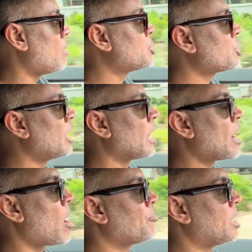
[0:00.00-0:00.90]
I'm just gonna let
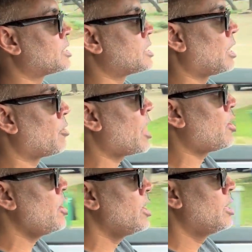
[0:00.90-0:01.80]
off the
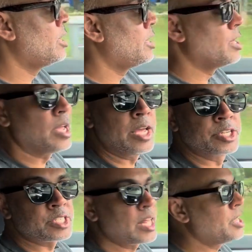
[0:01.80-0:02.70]
accelerator and
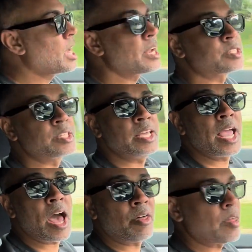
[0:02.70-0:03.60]
just let you kind of see
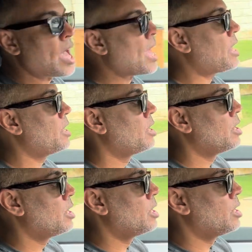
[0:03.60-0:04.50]
how that
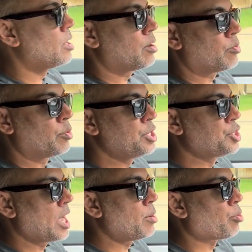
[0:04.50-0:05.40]

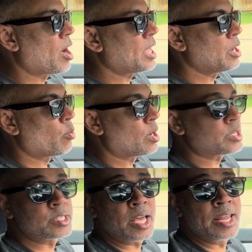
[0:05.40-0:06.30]
regen braking
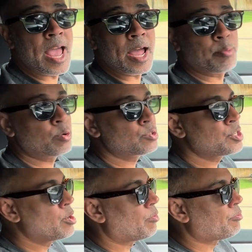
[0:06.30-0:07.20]
works. And yeah, it pulls
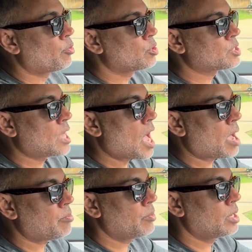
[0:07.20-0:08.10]
you to a full
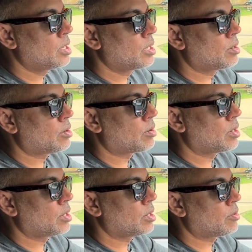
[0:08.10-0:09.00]
stop
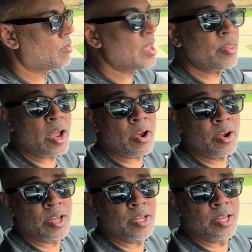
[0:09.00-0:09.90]
right there.
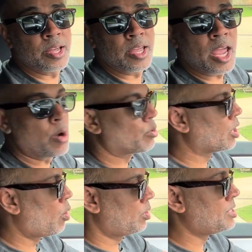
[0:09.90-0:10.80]
And we're
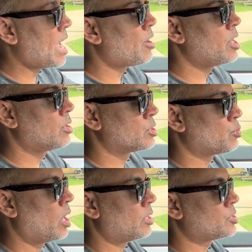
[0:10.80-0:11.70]
going downhill as
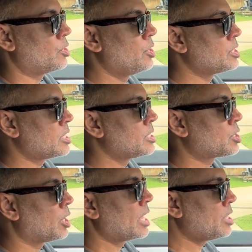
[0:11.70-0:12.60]
well. So you can see it's
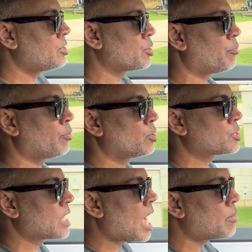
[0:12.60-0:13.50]
gonna get you to a full
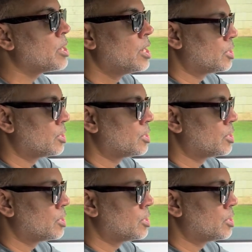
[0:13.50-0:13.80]
stop.